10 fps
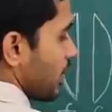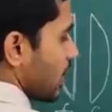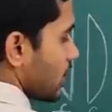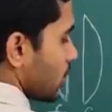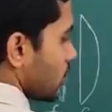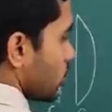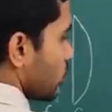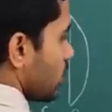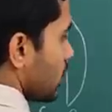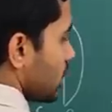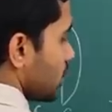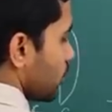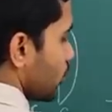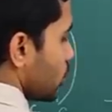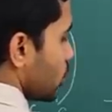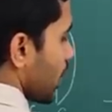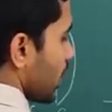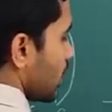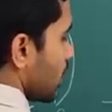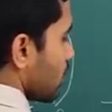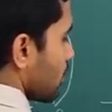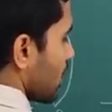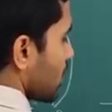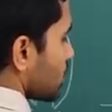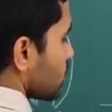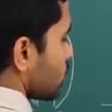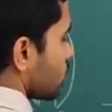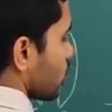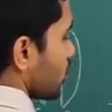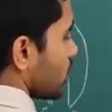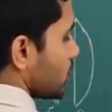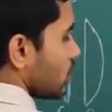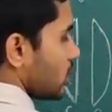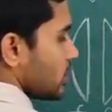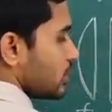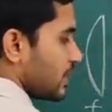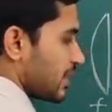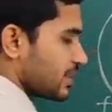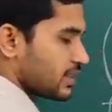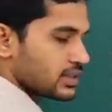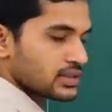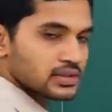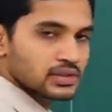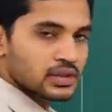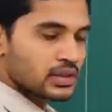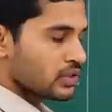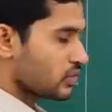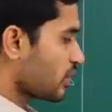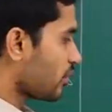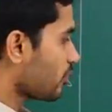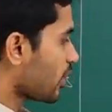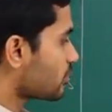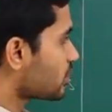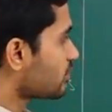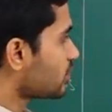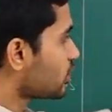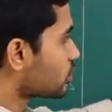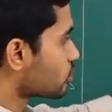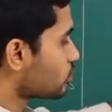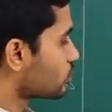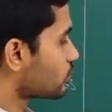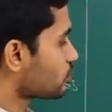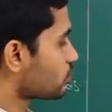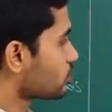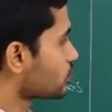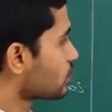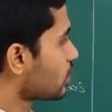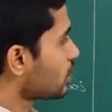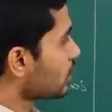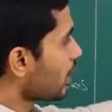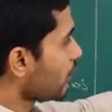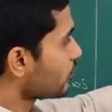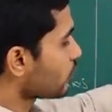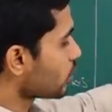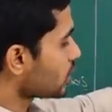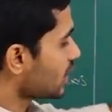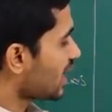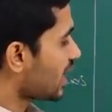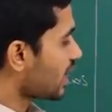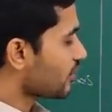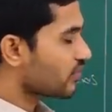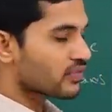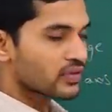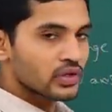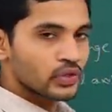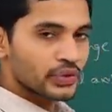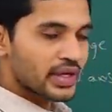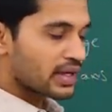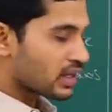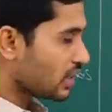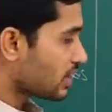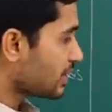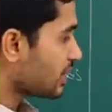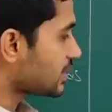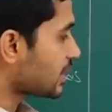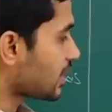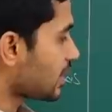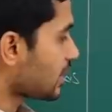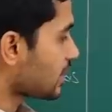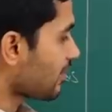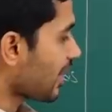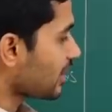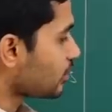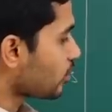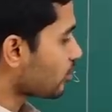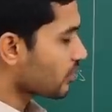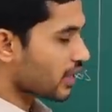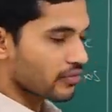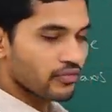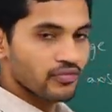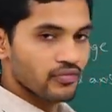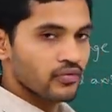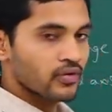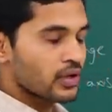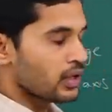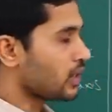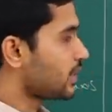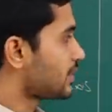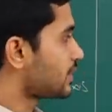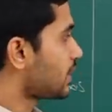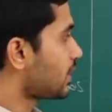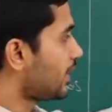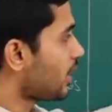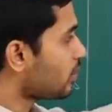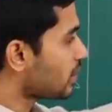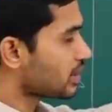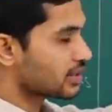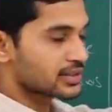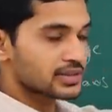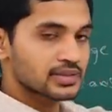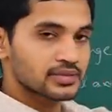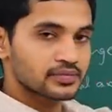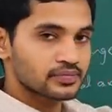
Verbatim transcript: part would be mu l minus mu naught. So, that is it. So, now if you observe these two f naught and f you can clearly say that the value of f is double this